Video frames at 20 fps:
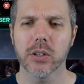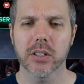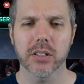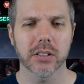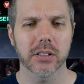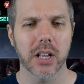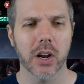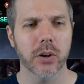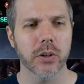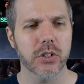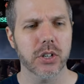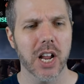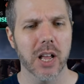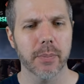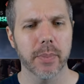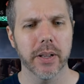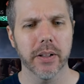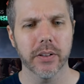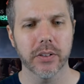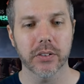because they aren't
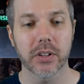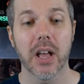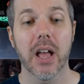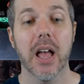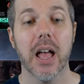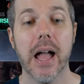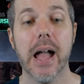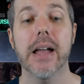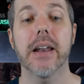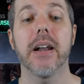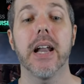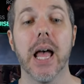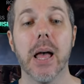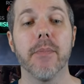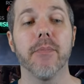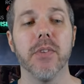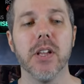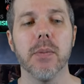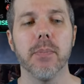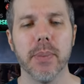champions, and an M
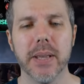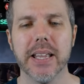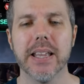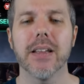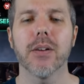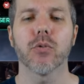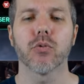V P